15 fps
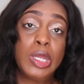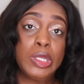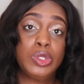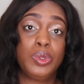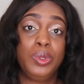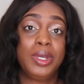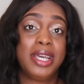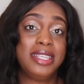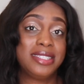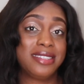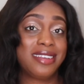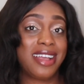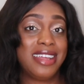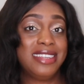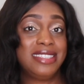so you guys
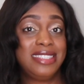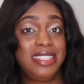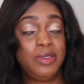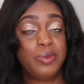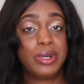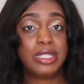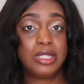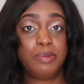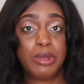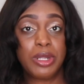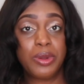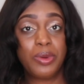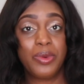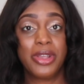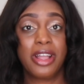can kind of see what's
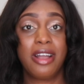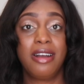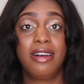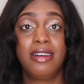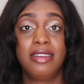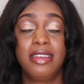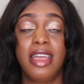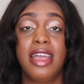been going on